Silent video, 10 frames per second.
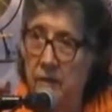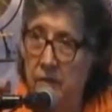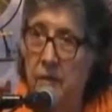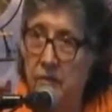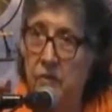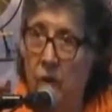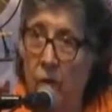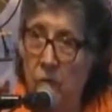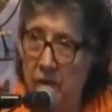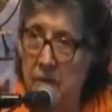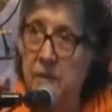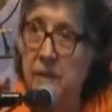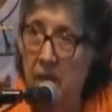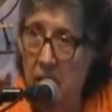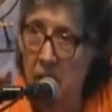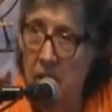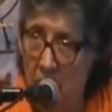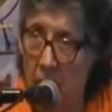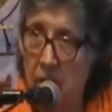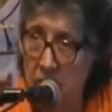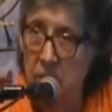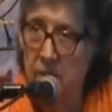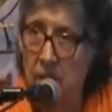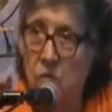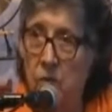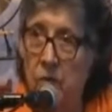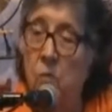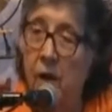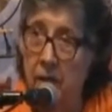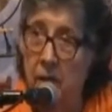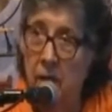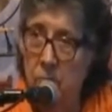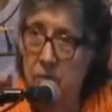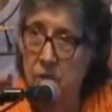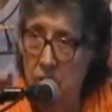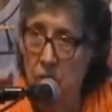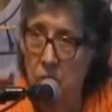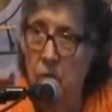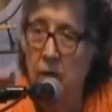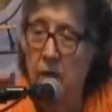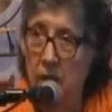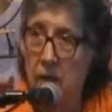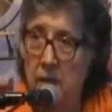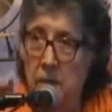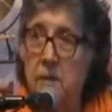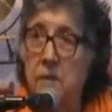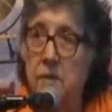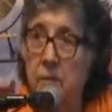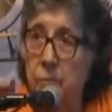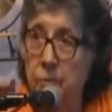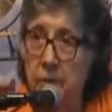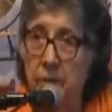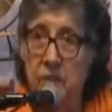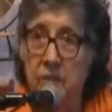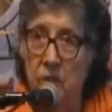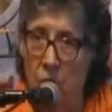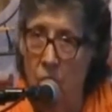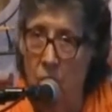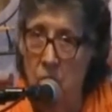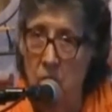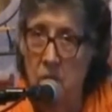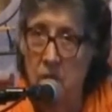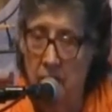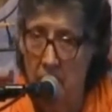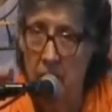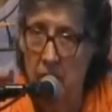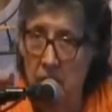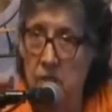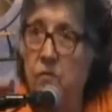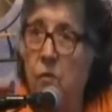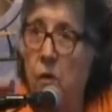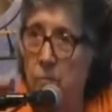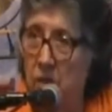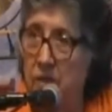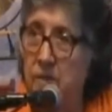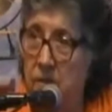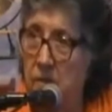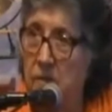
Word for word: The soul that's in us that we wake up to is the Supreme Soul. It's formless.